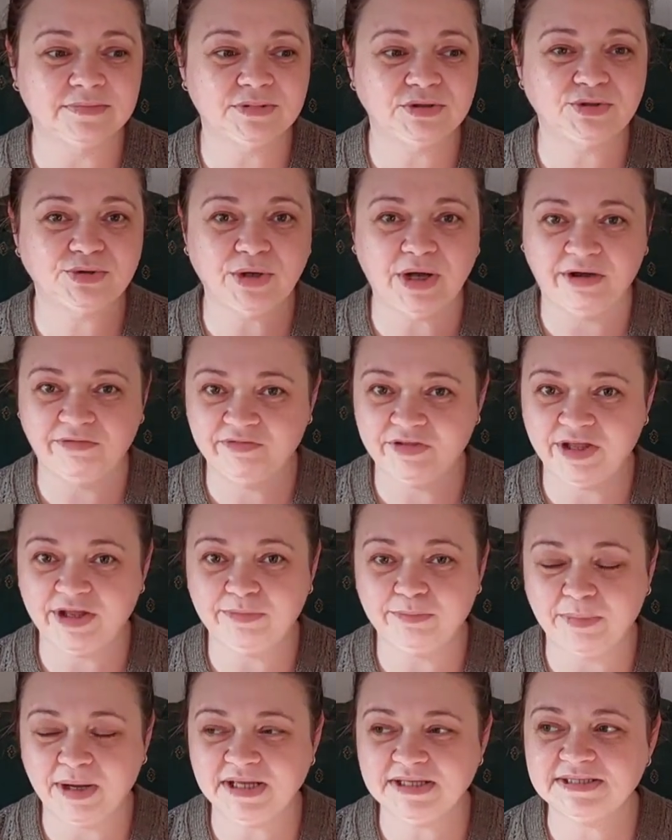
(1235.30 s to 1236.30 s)
drafted
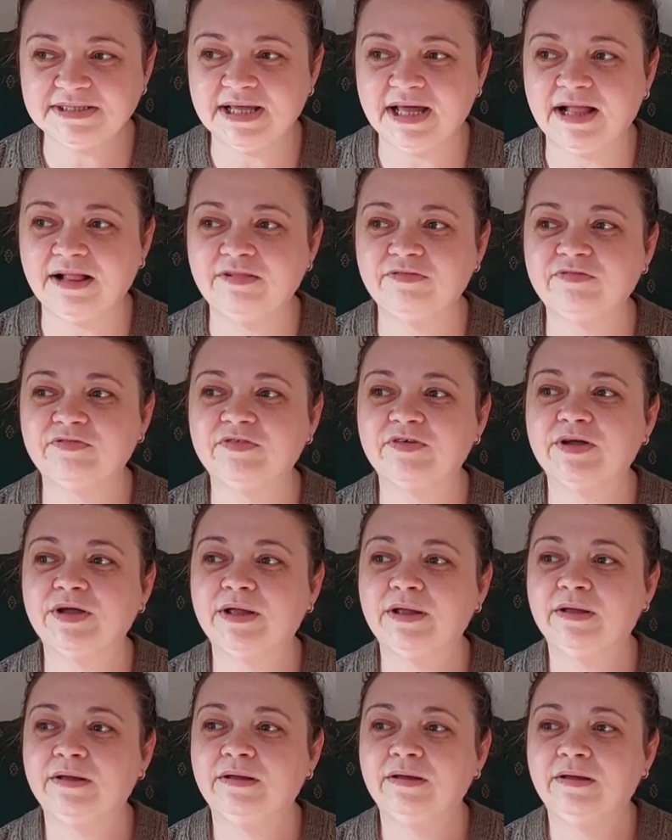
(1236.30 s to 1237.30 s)
myself.
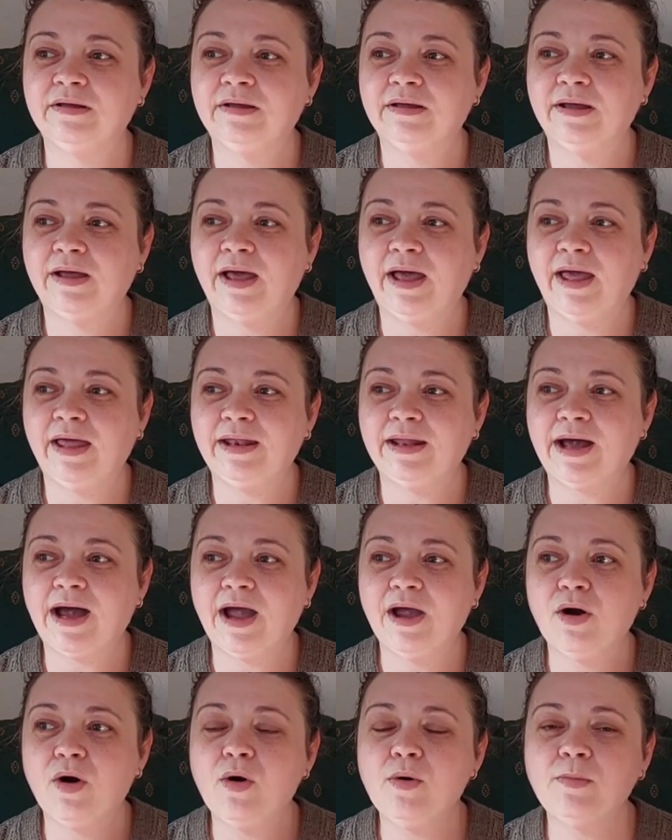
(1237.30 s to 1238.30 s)
And
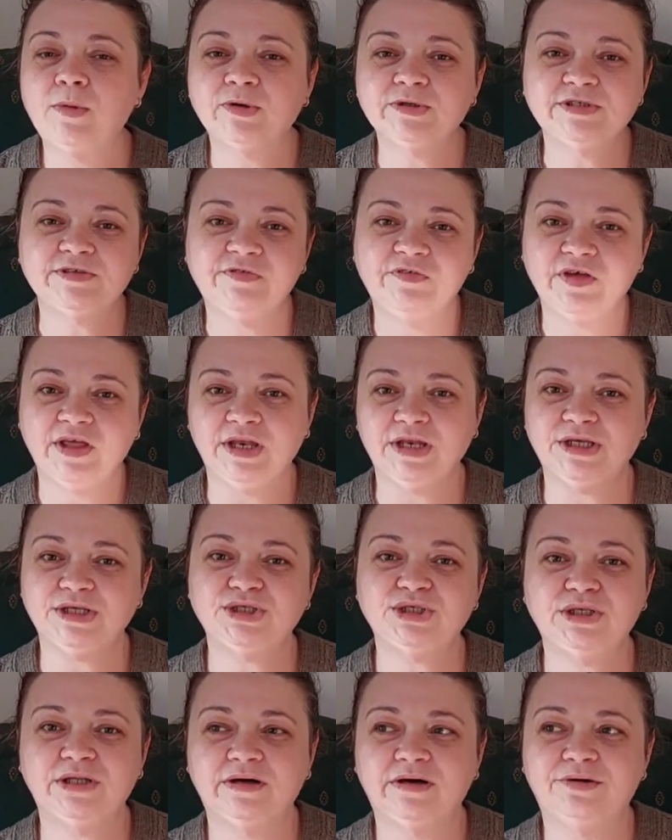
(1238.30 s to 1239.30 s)
I almost
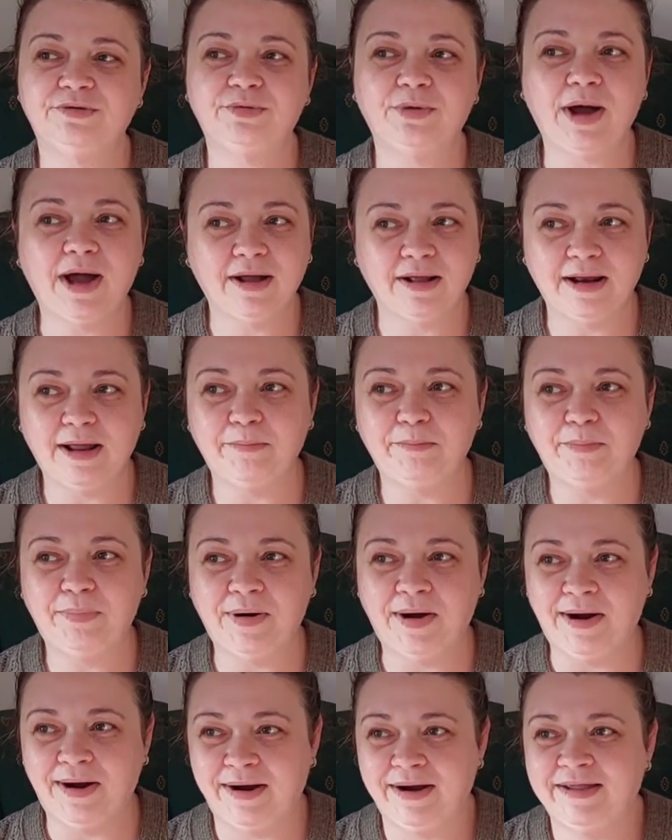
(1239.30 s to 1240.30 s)
finished the raglan
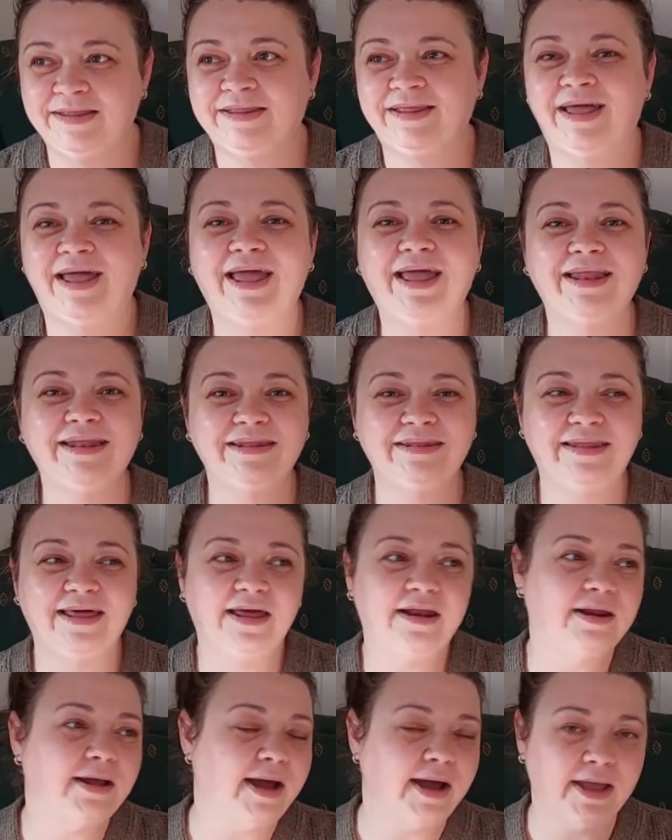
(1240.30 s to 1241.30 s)
part and
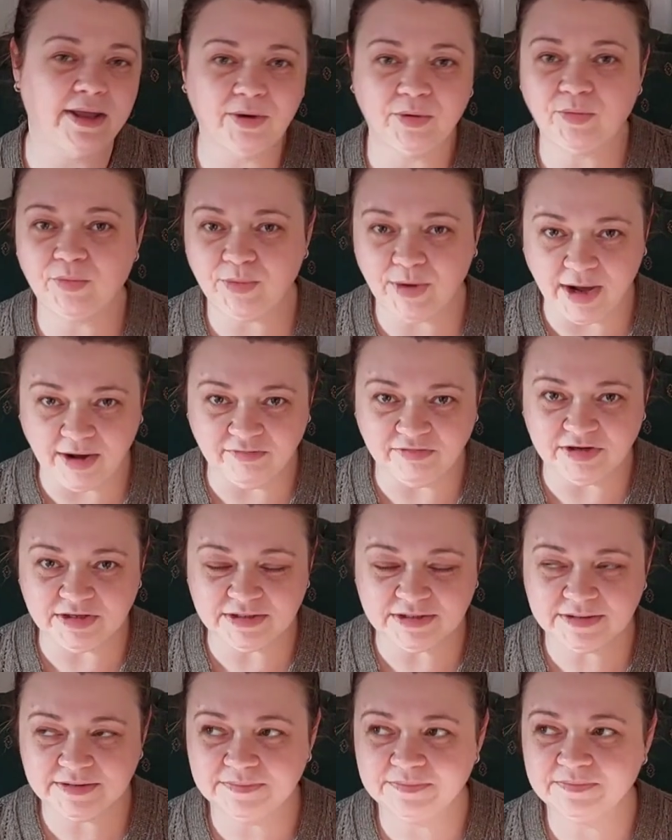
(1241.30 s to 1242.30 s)
then I unraveled.